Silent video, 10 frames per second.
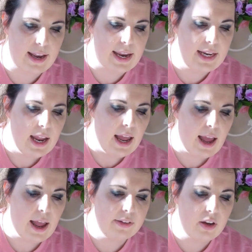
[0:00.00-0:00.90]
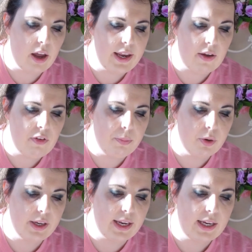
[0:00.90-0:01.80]
day, and I have a
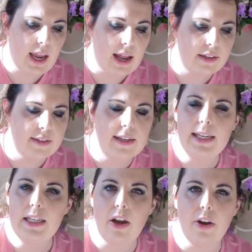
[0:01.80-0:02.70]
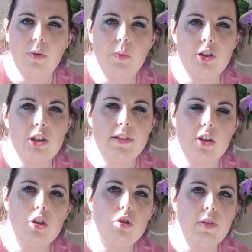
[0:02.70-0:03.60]
booking at Toledo, which is
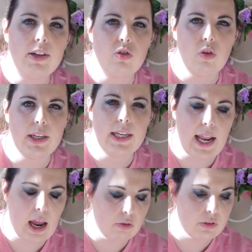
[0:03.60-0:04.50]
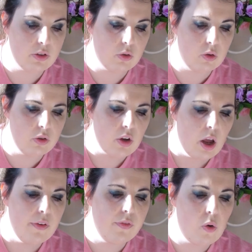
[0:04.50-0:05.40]
the new restaurant in our resort,
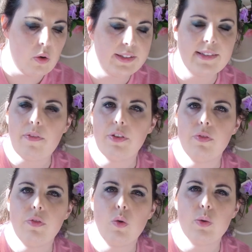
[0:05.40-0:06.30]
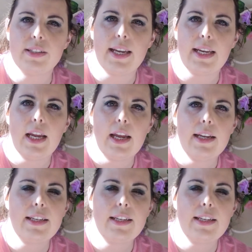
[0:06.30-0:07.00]
for 7:40.